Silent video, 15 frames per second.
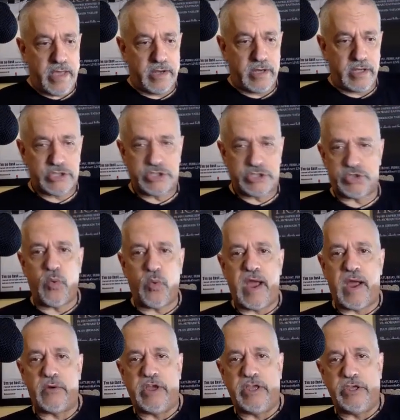and
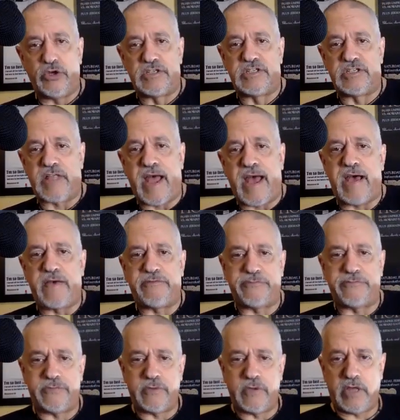swear at your
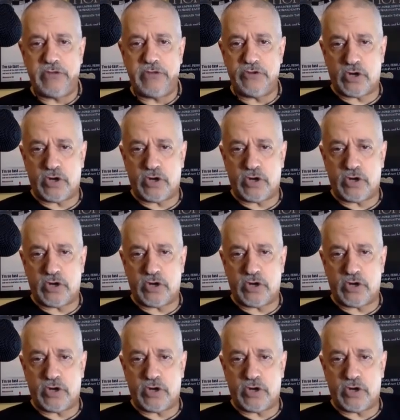staff